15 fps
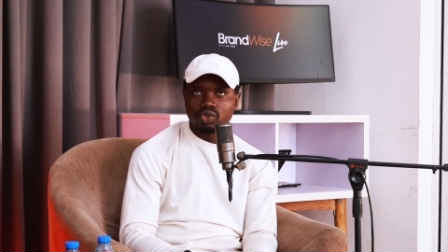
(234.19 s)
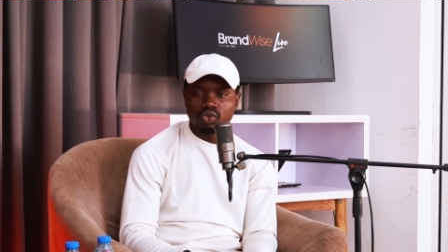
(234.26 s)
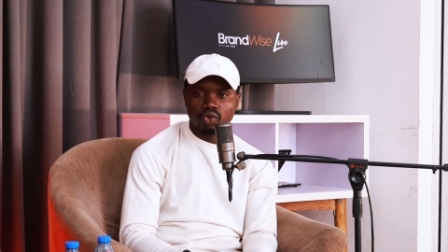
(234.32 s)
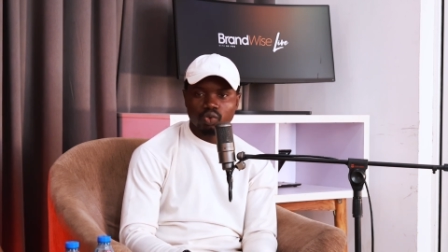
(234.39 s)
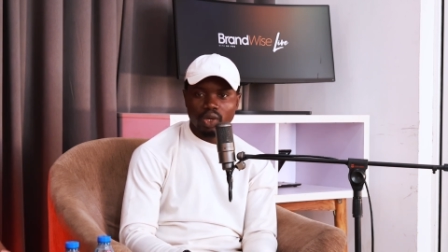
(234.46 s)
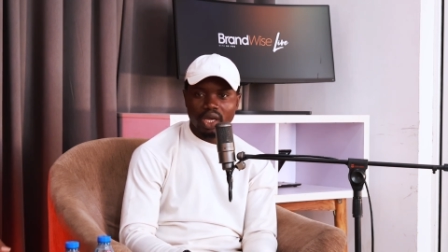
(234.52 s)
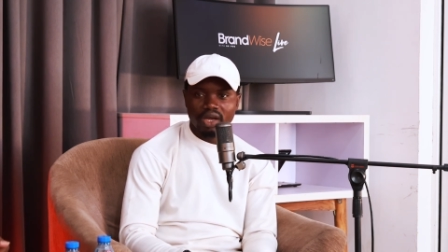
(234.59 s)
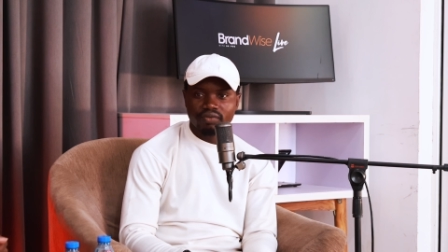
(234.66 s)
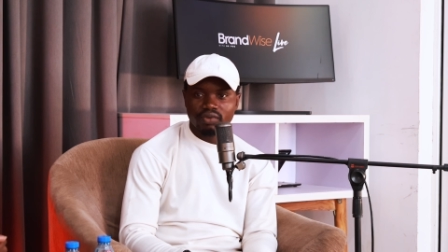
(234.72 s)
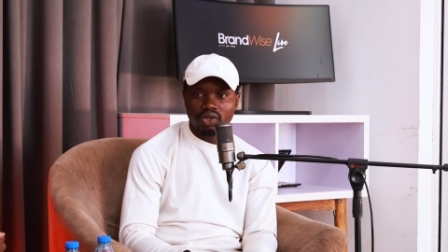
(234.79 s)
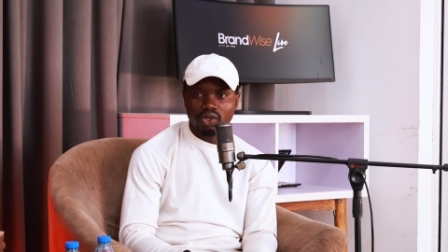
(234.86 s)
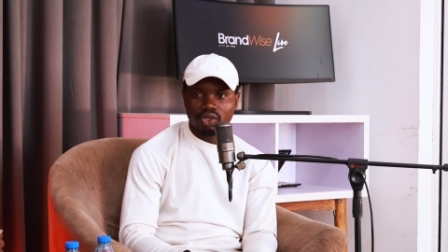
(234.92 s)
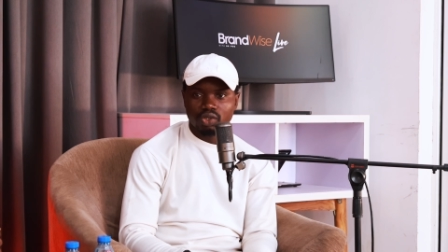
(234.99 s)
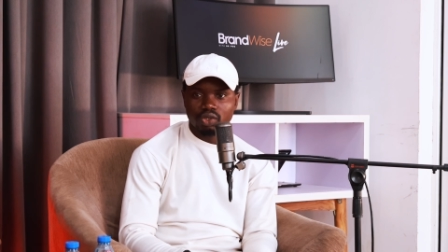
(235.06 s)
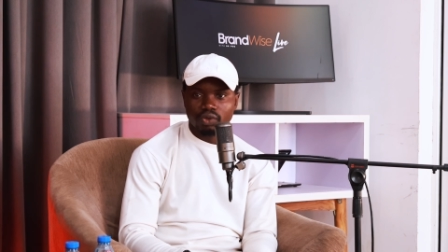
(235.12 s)
So we have a
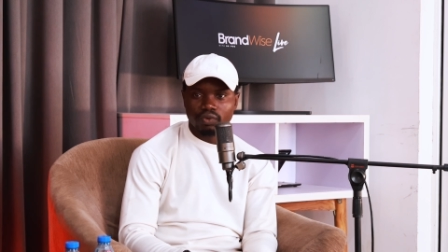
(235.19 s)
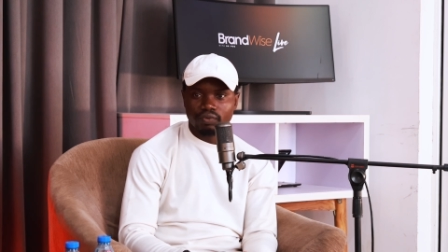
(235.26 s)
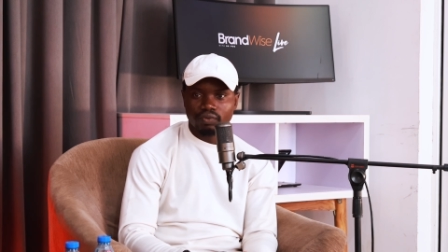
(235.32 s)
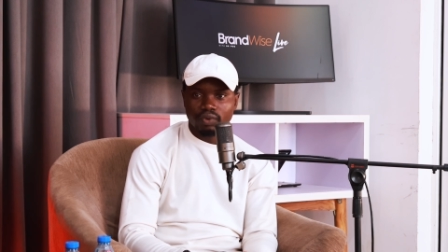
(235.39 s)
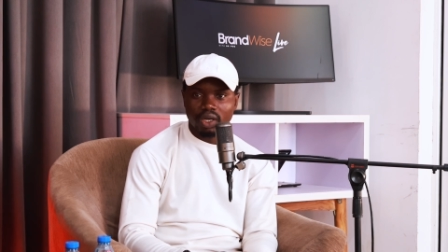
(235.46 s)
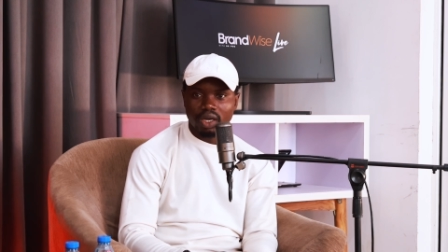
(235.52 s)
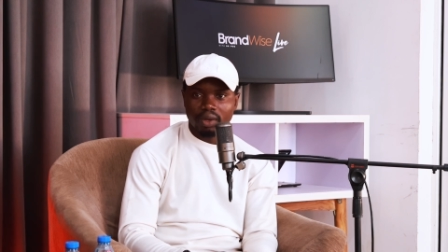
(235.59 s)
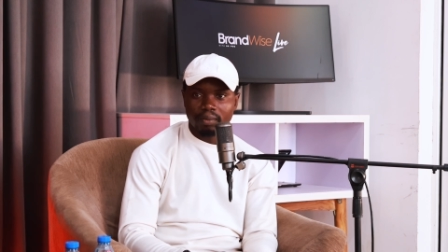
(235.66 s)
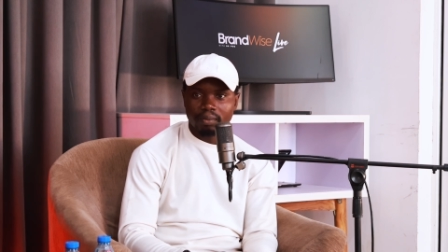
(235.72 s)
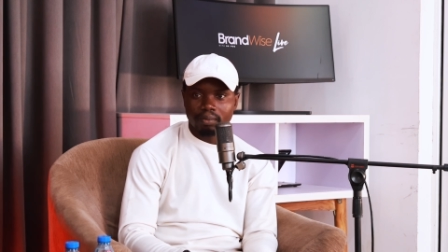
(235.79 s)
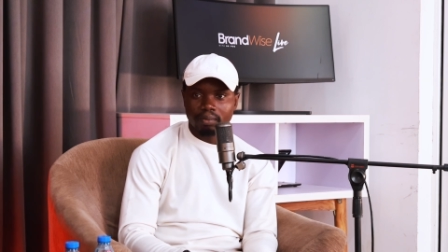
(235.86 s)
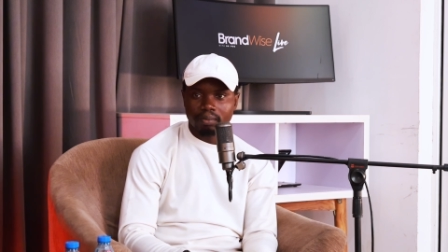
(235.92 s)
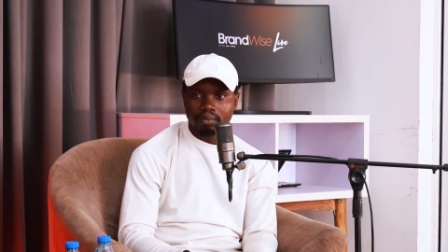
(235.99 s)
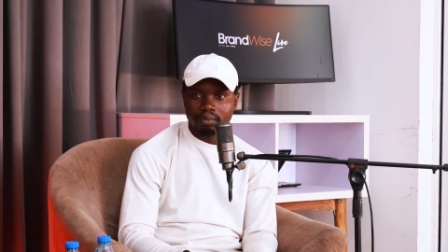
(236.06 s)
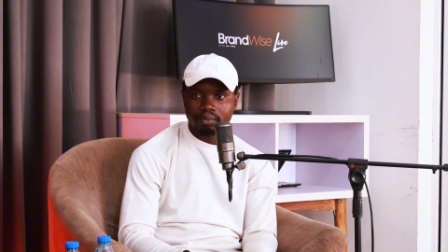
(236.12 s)
lot of,
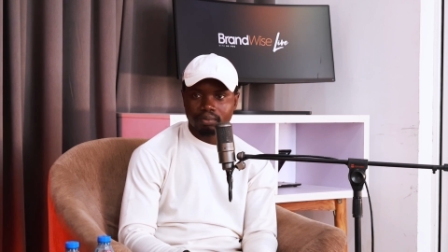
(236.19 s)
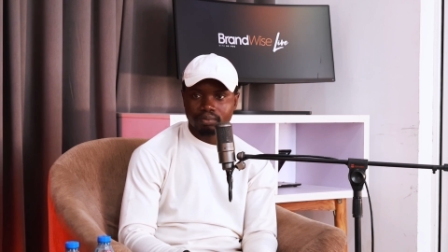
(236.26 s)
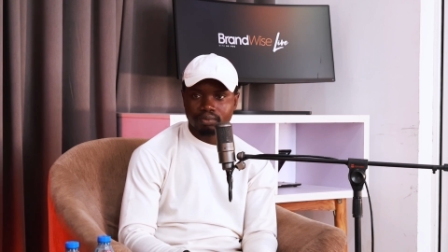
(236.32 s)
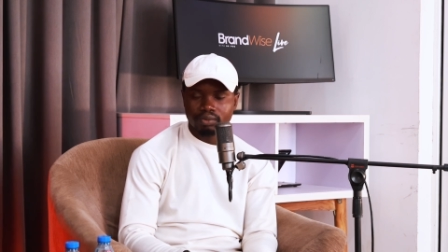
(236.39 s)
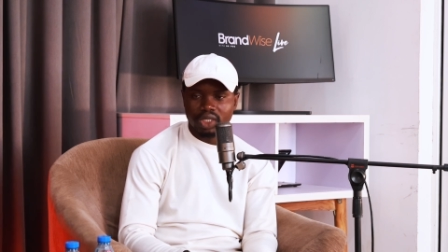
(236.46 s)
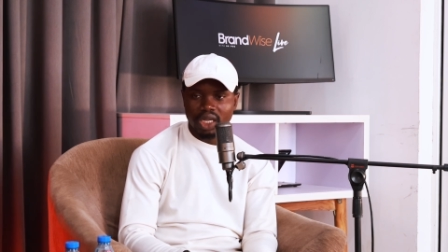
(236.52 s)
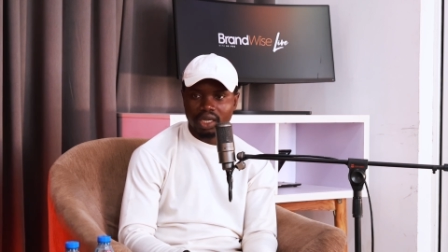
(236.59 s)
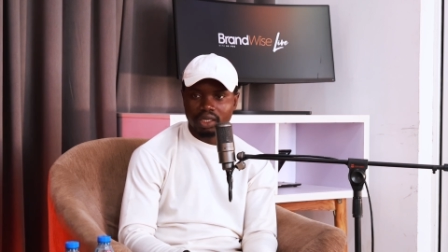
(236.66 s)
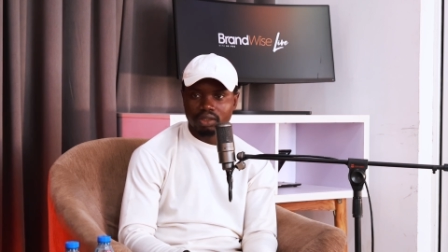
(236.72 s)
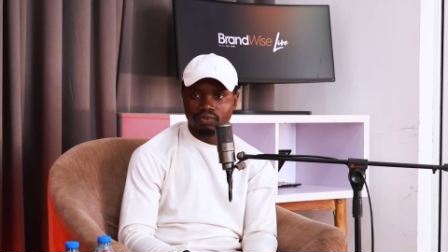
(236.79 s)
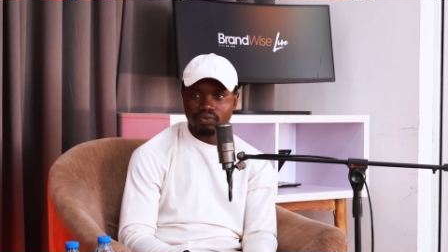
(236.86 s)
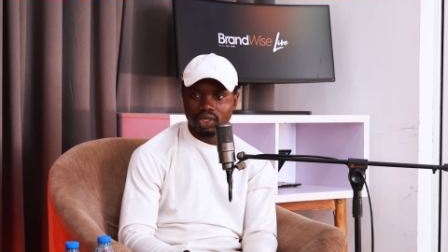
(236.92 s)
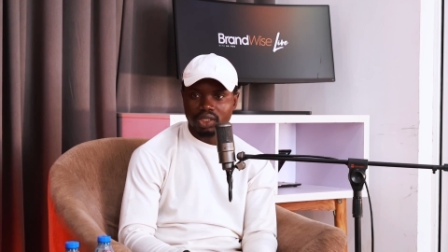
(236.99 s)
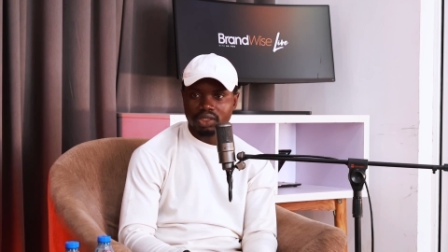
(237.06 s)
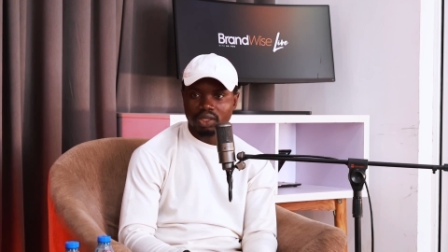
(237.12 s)
like,
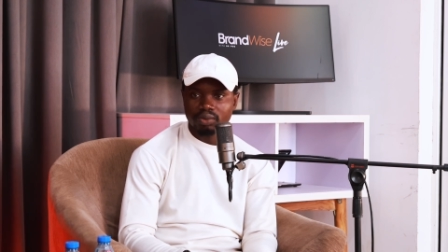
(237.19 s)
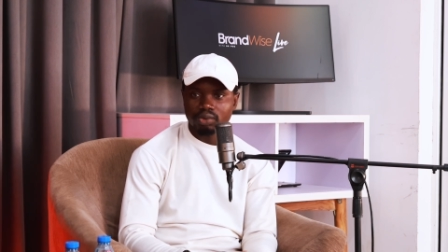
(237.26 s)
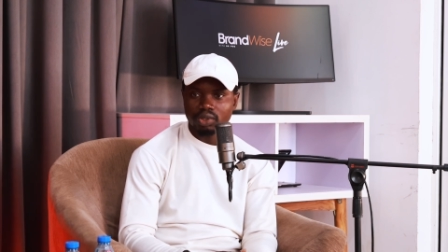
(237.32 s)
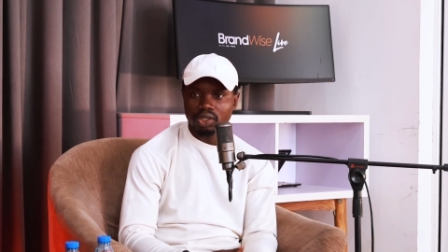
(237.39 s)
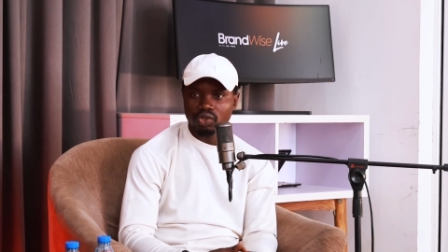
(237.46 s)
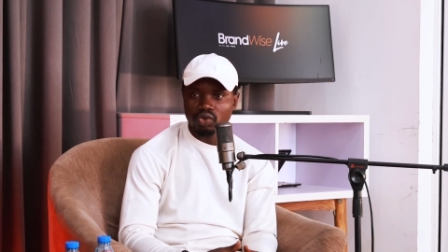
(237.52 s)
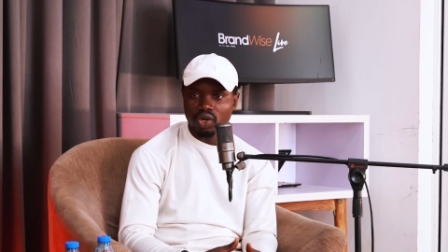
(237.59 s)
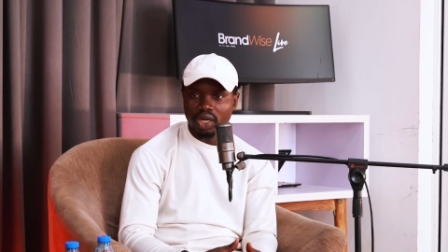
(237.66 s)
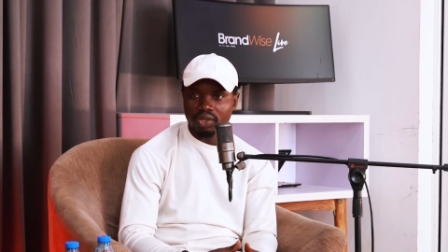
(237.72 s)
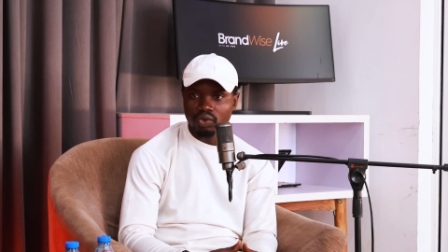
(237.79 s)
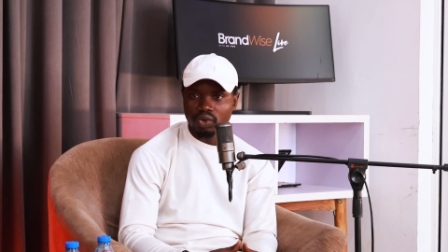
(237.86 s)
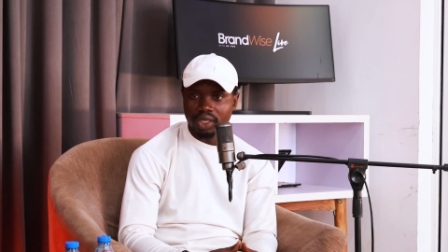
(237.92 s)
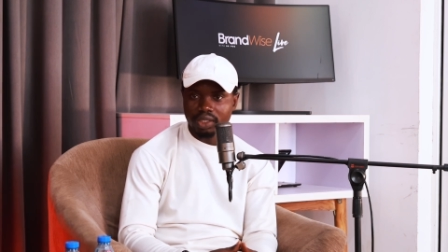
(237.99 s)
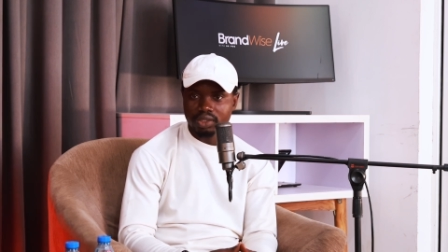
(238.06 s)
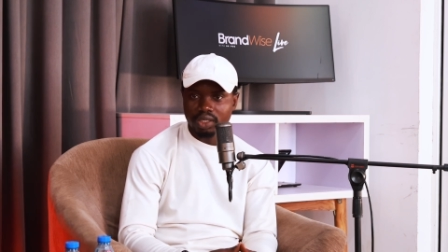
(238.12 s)
for example, in
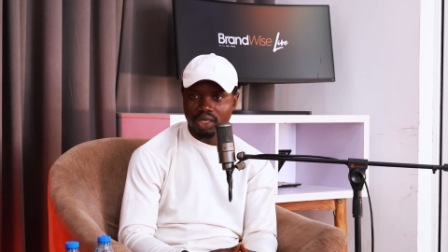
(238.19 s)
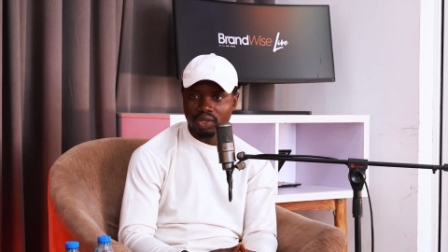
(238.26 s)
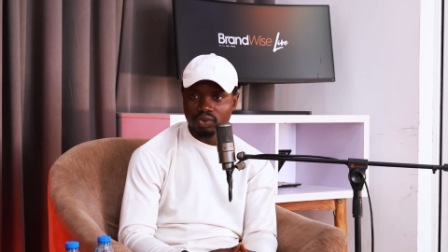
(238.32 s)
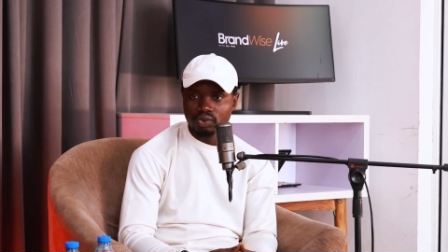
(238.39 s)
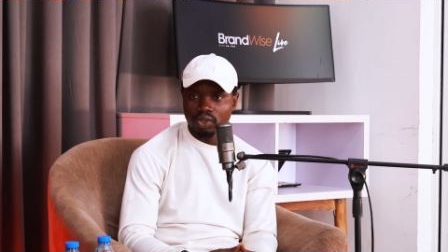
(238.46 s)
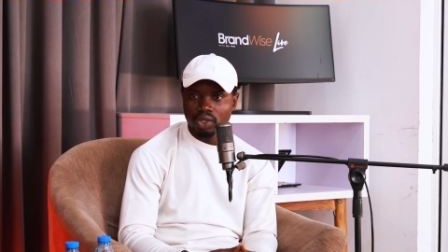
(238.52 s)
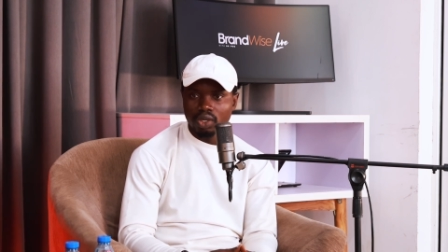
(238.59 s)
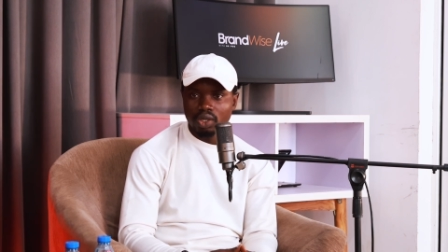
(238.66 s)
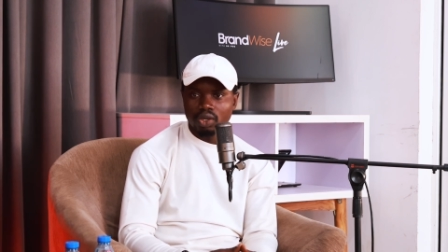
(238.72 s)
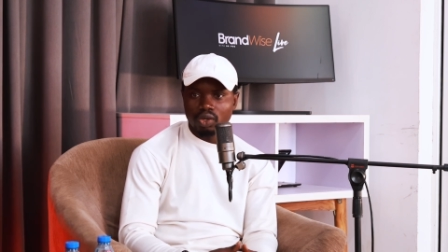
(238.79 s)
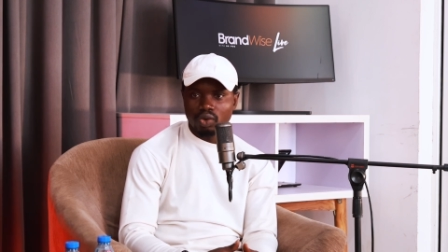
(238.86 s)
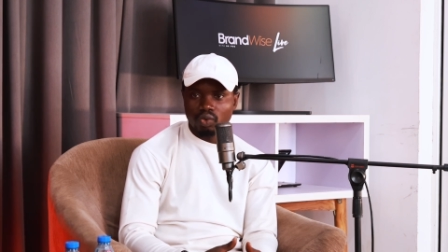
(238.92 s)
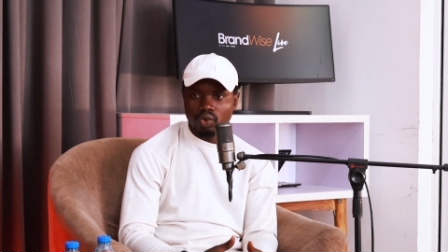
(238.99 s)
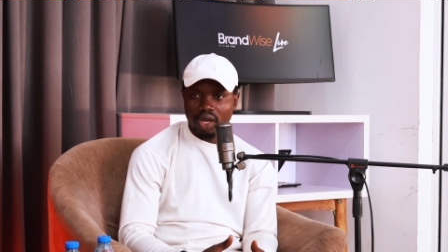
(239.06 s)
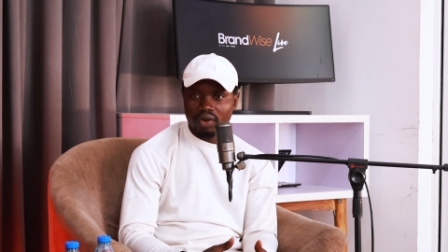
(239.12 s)
UI UX now,
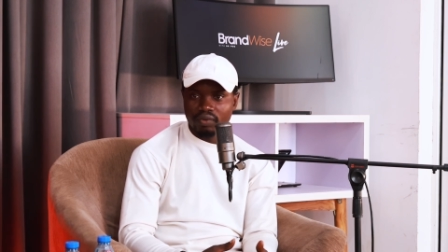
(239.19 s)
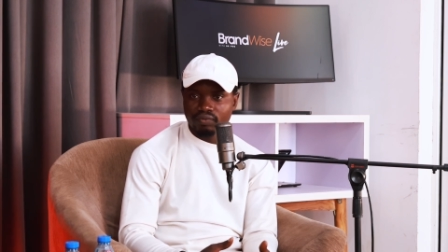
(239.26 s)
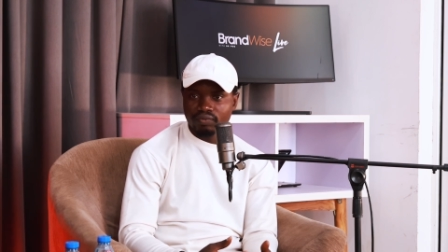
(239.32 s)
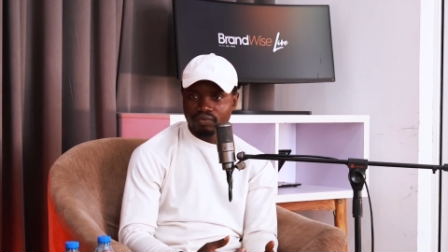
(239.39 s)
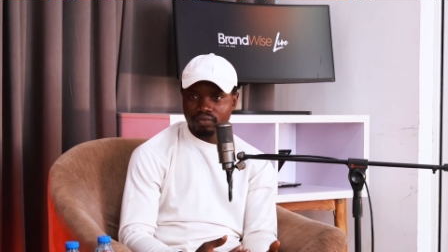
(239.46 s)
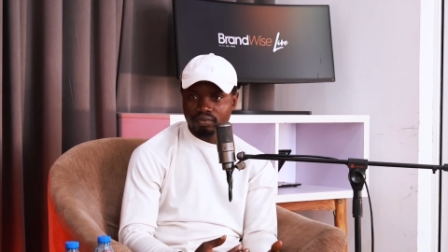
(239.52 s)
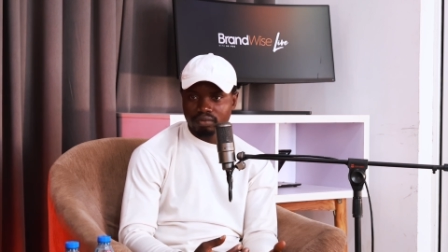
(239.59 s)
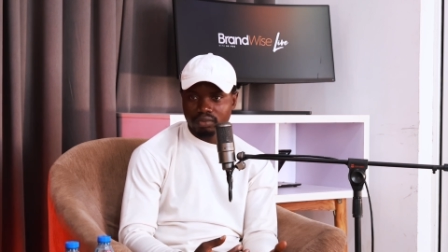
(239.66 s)
we have